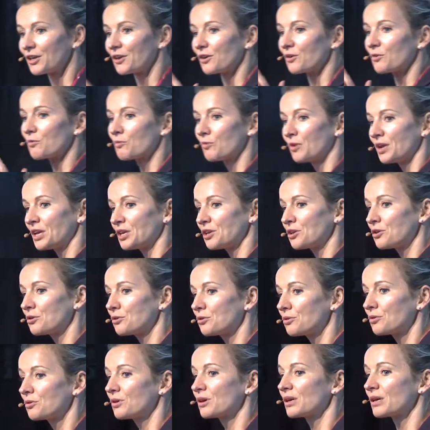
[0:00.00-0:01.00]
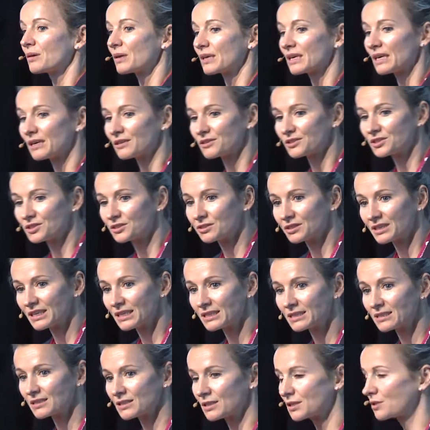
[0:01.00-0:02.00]
When you get
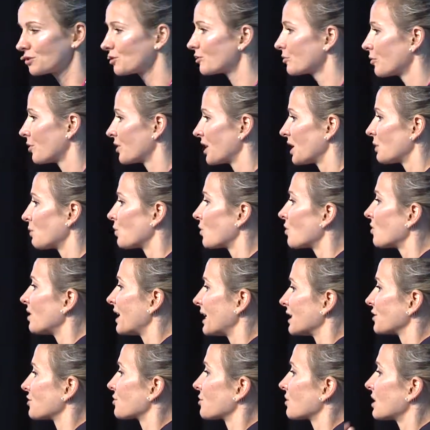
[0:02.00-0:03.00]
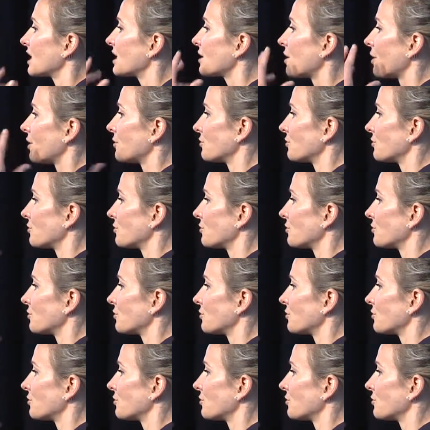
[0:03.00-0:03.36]
stressed, your body will naturally go